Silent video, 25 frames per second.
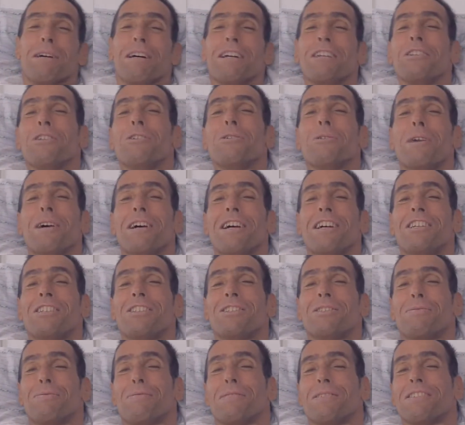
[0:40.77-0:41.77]
my New
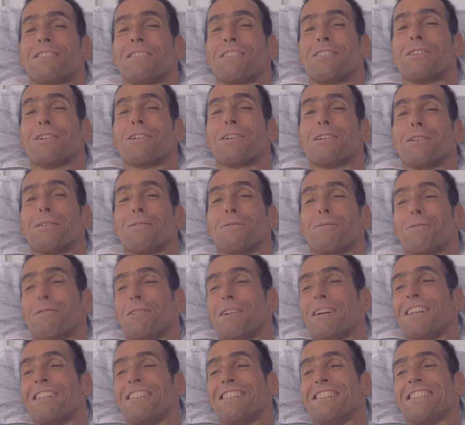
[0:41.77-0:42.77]
Age circle of
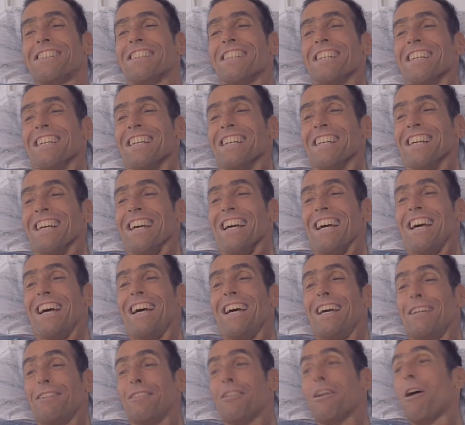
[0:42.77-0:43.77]
friends.
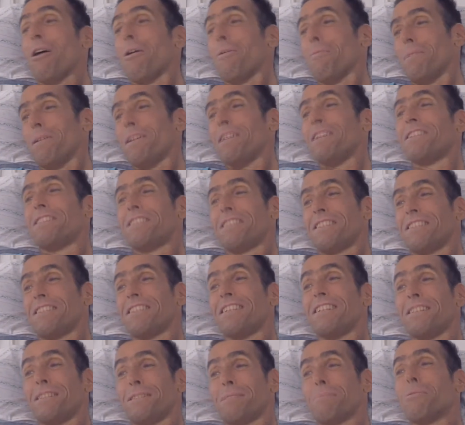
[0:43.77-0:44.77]
No, but
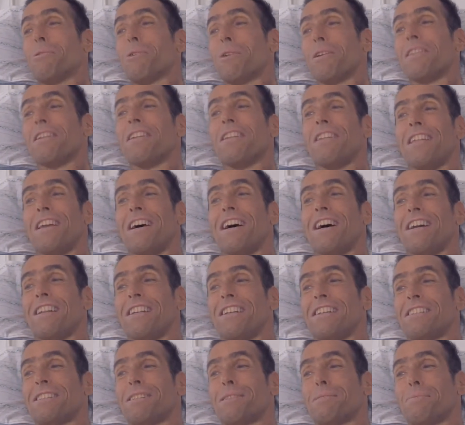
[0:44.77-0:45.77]
it's more than
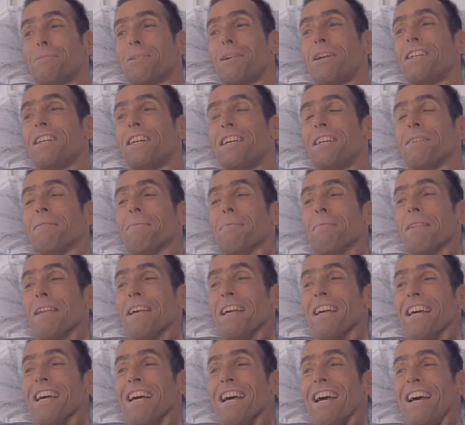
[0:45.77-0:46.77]
that. It's spreading,
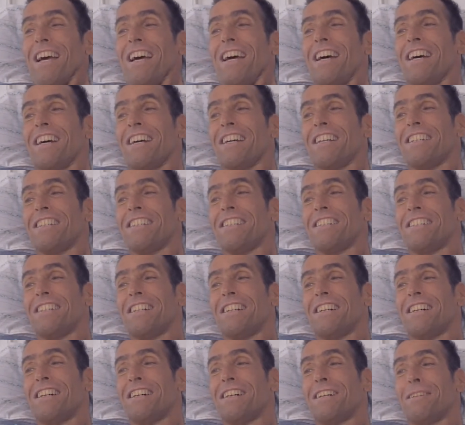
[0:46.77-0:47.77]
and